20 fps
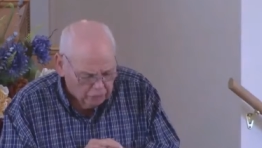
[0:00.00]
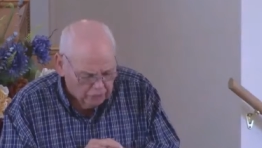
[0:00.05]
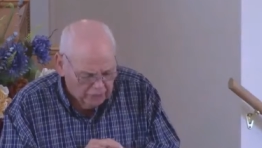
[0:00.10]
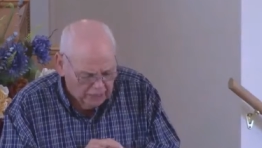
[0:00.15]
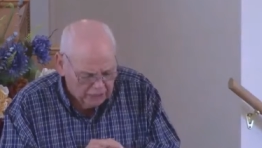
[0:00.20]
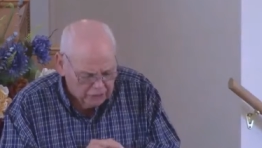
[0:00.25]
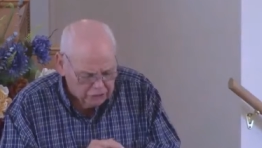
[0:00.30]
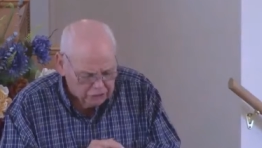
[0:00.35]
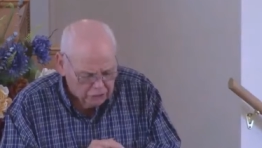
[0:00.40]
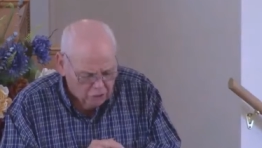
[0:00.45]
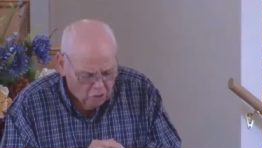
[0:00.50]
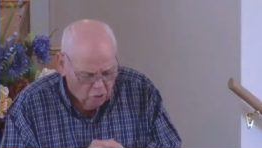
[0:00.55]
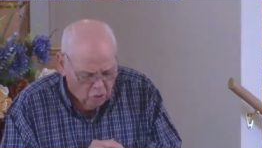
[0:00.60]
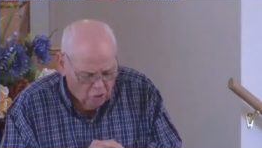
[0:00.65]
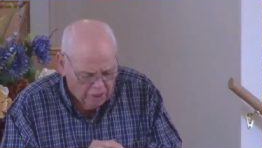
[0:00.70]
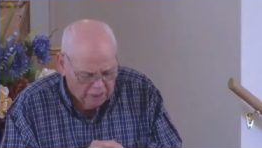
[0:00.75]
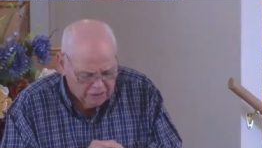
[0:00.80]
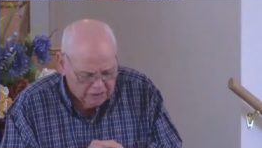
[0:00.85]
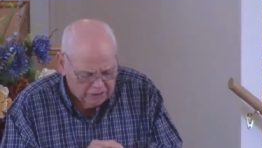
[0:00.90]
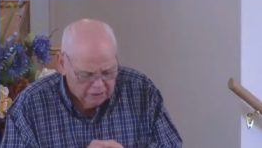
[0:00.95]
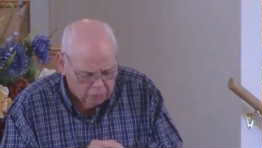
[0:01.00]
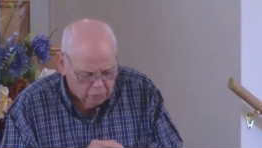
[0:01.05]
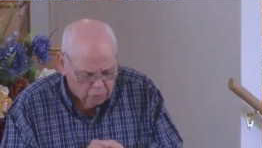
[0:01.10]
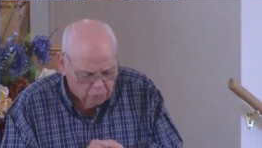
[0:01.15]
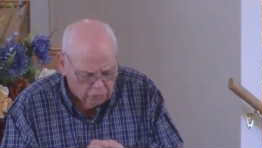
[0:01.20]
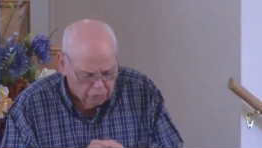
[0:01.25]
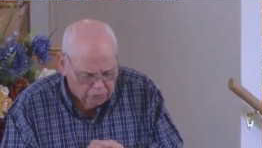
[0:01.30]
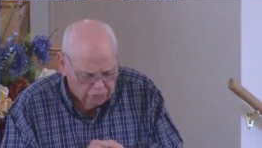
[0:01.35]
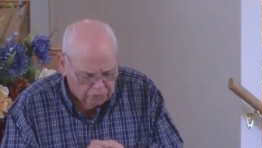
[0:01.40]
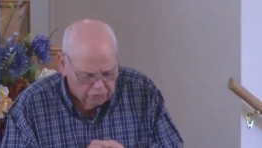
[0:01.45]
I saw as it were
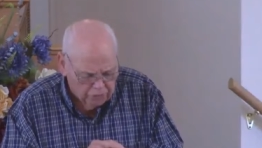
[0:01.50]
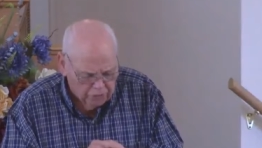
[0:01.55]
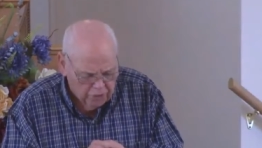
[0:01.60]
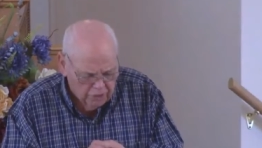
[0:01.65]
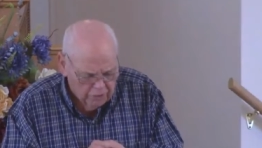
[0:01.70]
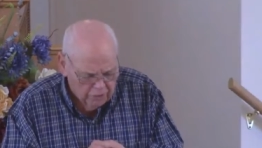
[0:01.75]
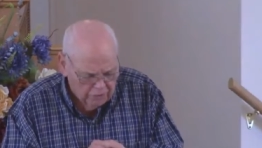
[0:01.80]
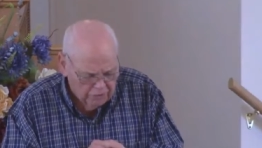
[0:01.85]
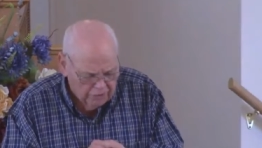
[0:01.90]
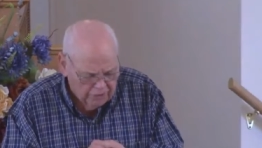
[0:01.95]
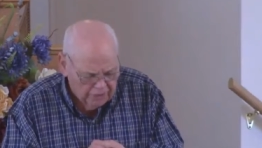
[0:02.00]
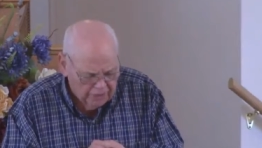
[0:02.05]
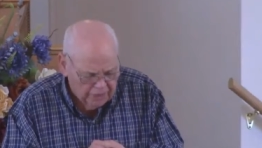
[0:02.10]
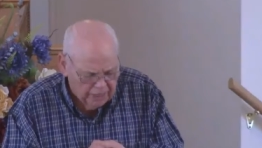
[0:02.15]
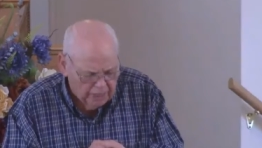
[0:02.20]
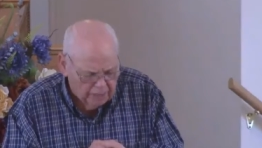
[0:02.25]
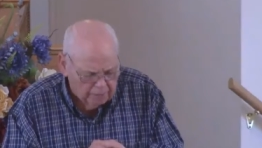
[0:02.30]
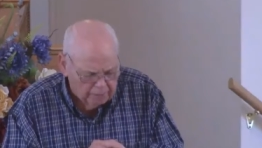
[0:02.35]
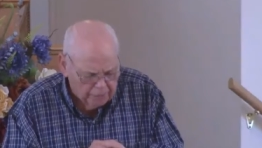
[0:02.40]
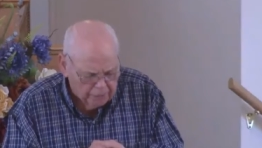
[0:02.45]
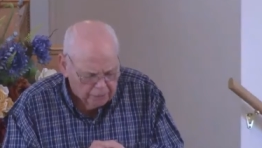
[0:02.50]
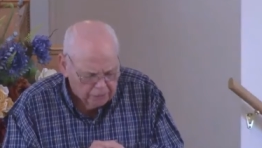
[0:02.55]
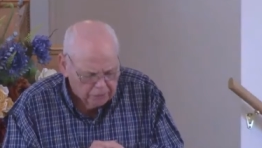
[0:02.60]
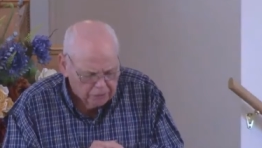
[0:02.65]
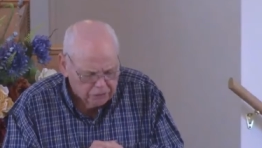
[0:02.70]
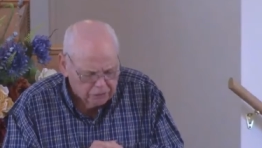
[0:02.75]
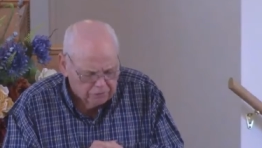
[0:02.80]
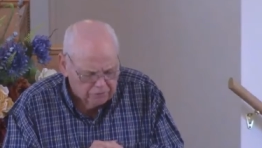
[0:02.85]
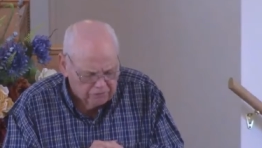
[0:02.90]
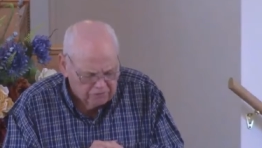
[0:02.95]
the appearance
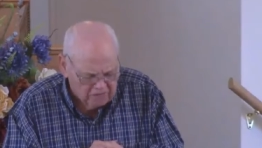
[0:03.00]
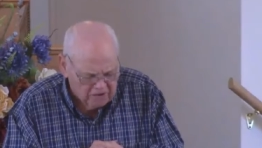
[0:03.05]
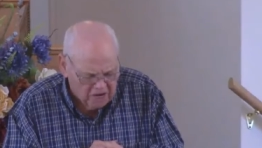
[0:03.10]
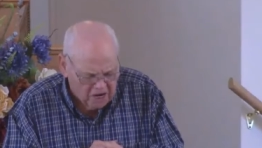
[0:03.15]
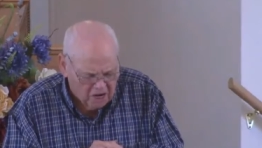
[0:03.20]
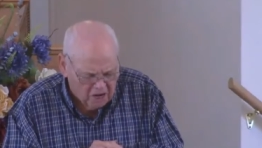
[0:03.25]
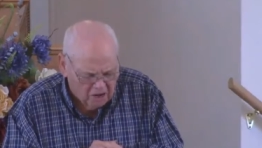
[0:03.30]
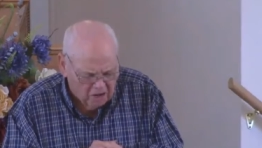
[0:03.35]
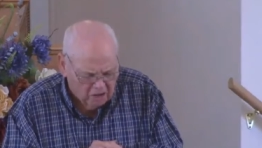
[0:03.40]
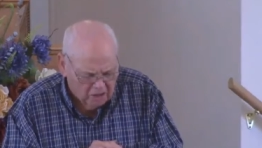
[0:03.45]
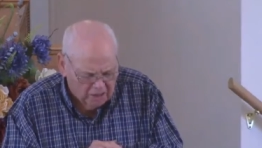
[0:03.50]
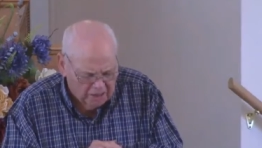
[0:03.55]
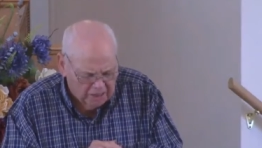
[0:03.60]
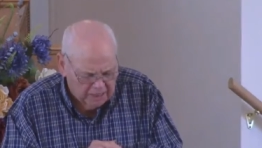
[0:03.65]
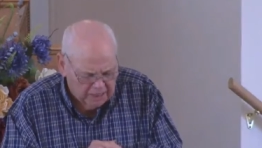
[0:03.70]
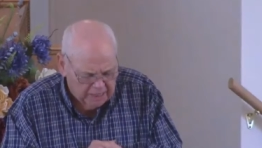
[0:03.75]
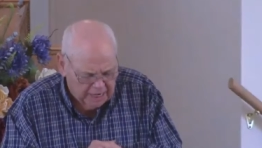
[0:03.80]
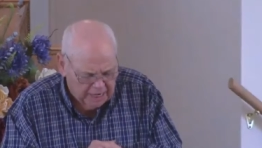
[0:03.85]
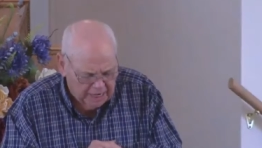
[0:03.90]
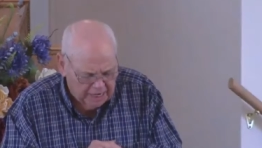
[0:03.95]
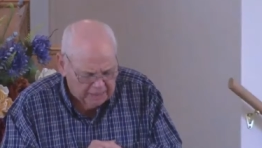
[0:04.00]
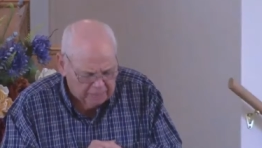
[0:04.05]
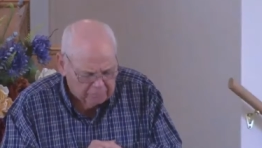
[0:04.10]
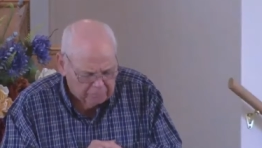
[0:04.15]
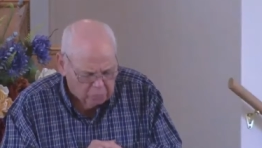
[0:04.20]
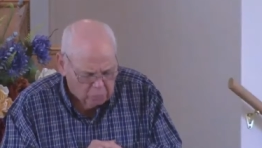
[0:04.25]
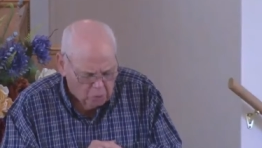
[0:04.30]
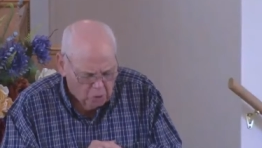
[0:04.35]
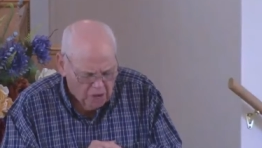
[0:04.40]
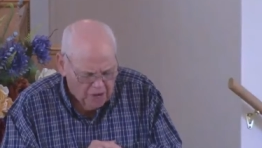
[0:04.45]
of fire, and it
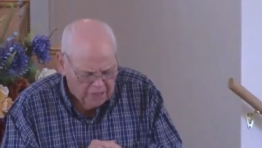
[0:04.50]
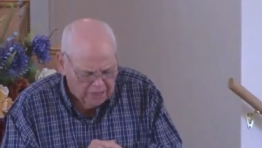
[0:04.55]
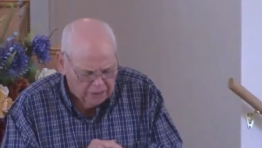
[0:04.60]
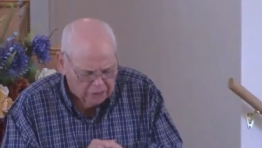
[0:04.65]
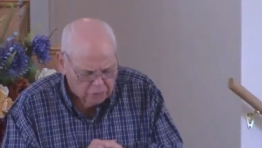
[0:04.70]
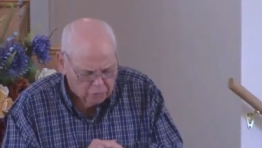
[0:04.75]
had brightness